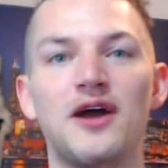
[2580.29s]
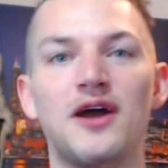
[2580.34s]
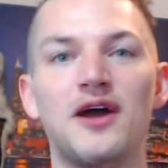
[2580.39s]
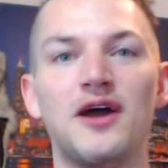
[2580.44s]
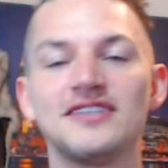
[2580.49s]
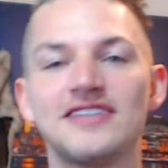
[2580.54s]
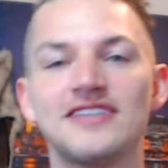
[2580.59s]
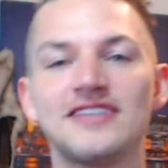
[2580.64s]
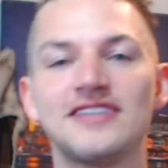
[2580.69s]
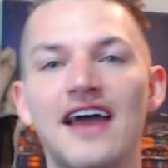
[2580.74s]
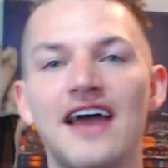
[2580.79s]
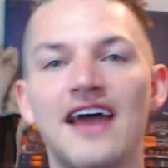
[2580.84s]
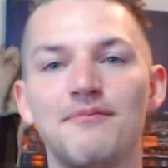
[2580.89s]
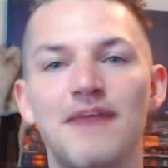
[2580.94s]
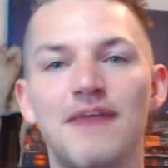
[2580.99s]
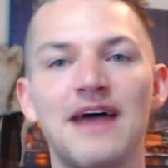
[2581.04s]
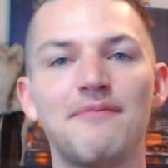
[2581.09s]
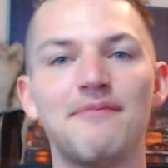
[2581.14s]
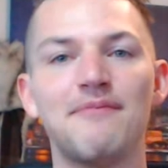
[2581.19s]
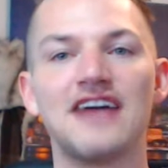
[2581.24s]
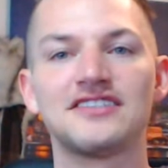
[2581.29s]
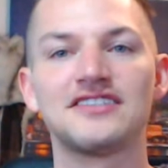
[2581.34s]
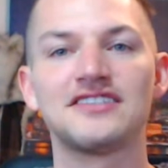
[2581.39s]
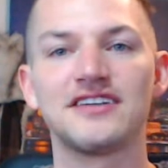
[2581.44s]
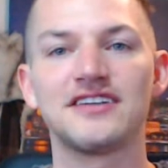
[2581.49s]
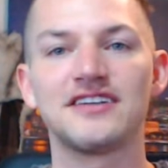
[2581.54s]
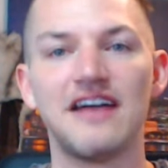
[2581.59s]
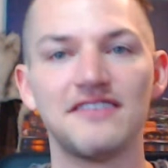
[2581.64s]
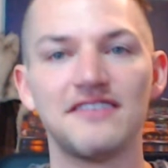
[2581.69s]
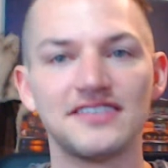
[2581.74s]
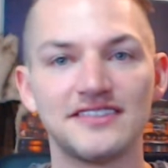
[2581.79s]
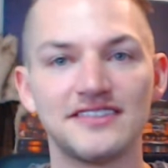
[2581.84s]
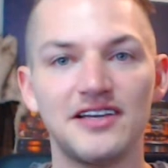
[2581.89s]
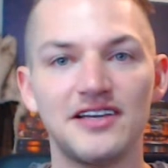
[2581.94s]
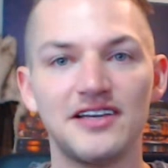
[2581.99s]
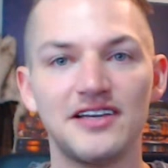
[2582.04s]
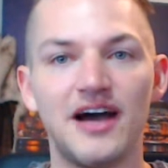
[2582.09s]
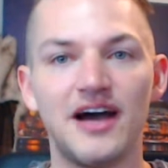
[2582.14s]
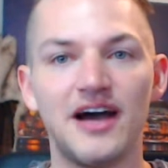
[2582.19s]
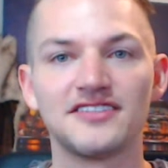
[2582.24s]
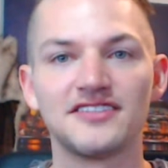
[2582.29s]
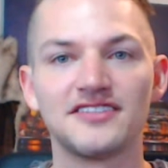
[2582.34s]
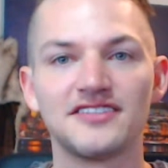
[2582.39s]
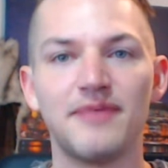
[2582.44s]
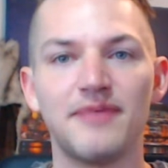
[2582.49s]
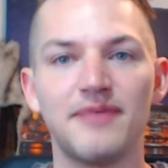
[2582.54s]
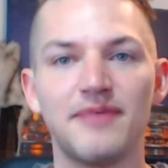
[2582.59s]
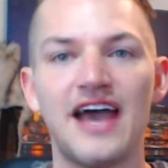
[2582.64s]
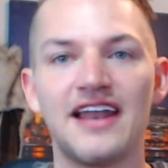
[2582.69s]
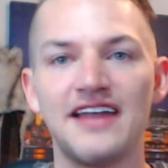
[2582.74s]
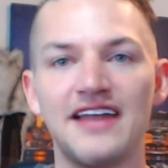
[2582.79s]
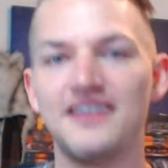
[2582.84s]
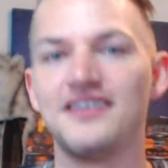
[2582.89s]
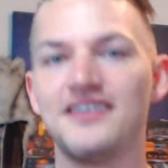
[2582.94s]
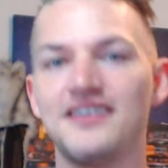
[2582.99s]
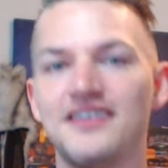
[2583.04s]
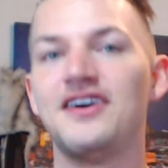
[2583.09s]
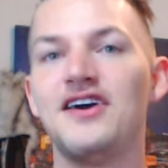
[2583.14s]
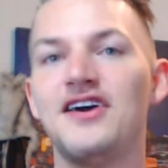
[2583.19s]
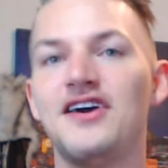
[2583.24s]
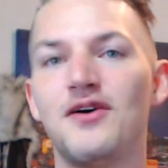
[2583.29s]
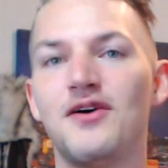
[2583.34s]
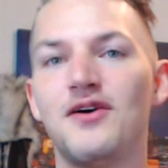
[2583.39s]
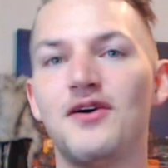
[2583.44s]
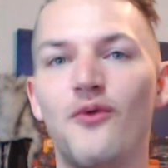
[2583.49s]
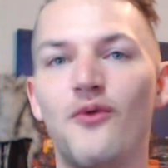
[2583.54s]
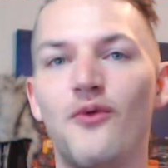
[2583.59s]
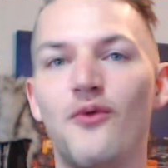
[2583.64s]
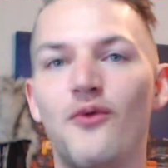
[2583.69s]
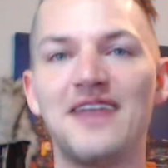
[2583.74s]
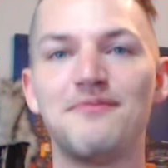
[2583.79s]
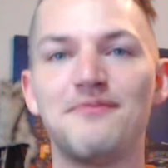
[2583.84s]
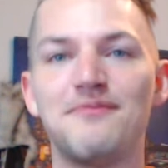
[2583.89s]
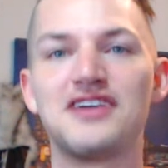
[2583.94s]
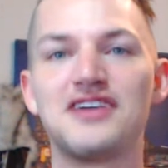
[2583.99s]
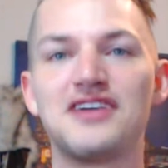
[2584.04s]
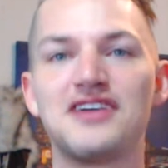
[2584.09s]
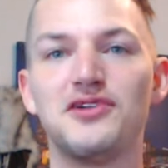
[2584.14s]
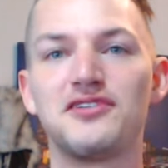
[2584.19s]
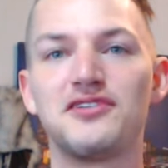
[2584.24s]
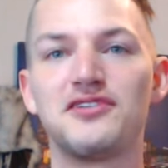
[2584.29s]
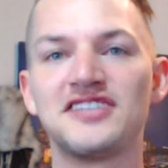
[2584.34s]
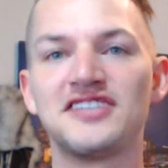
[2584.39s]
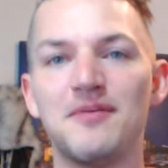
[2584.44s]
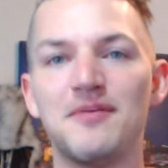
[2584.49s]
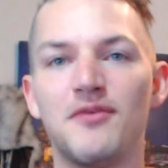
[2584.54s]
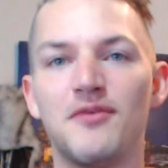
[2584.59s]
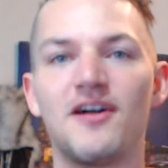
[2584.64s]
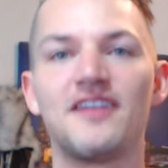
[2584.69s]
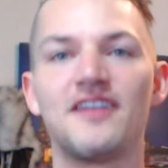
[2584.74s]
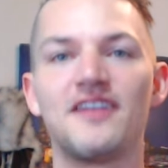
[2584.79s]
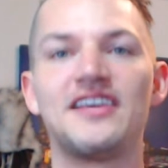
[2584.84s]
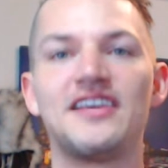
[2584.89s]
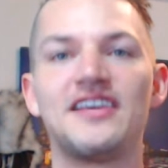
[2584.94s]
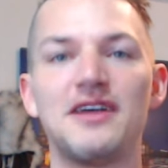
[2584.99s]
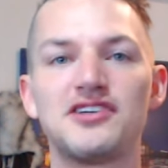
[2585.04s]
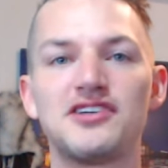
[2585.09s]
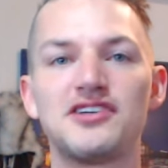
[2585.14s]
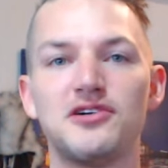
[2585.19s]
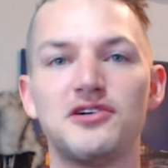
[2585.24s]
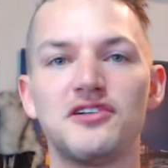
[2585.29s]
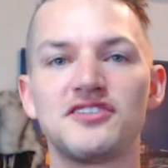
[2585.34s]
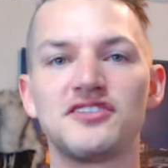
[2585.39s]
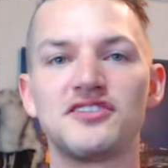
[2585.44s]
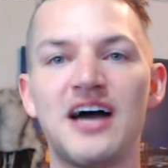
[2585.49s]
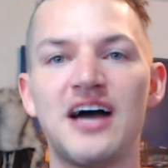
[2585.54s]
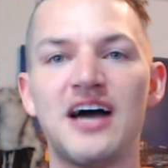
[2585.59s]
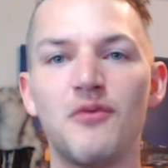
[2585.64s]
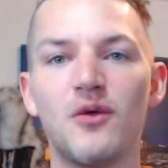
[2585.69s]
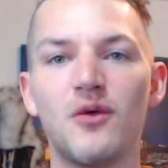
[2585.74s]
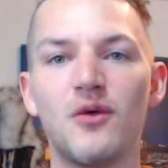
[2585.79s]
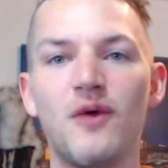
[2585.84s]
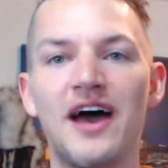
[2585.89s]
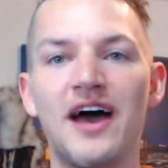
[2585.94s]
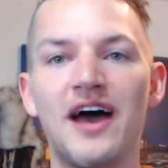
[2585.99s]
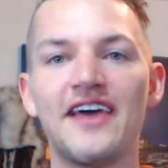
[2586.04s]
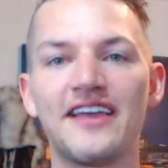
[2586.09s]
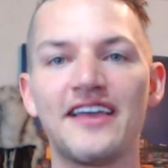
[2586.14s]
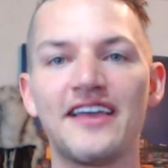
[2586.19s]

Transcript: was that my posture, obviously your posture is bad. I need to widen my shoulders out more and keep my shoulders out more wide like